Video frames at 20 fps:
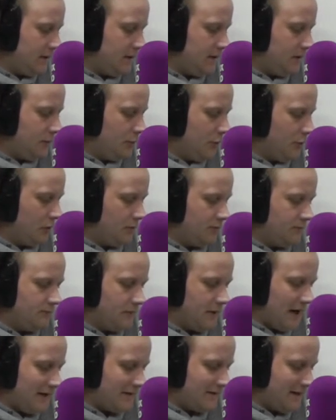But
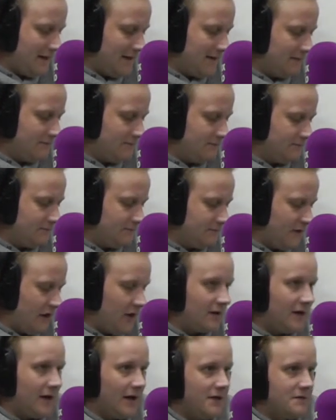I think
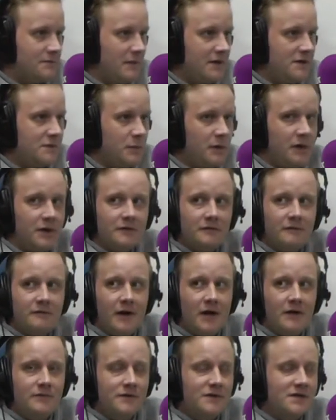Valkyries men's B are the
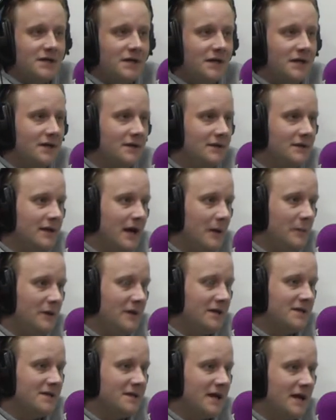favourites here. That
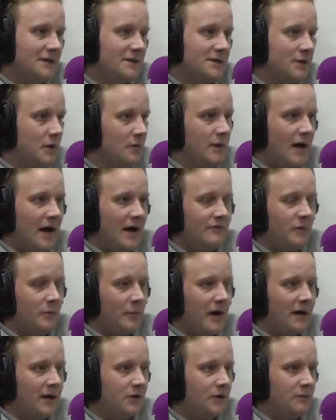being said, don't ever
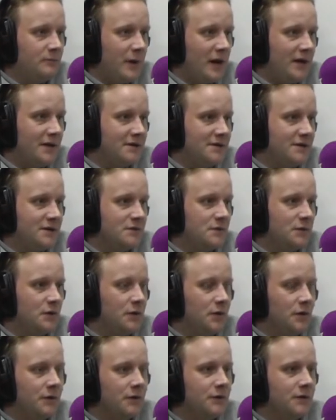back cut Bacchus into a
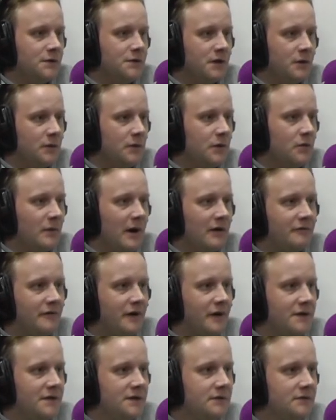corner because they will come out
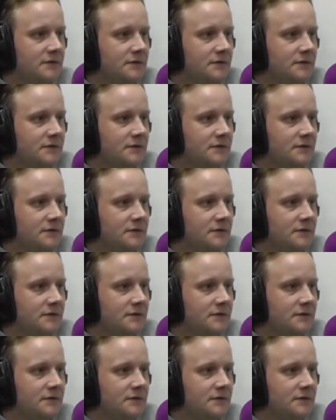fighting.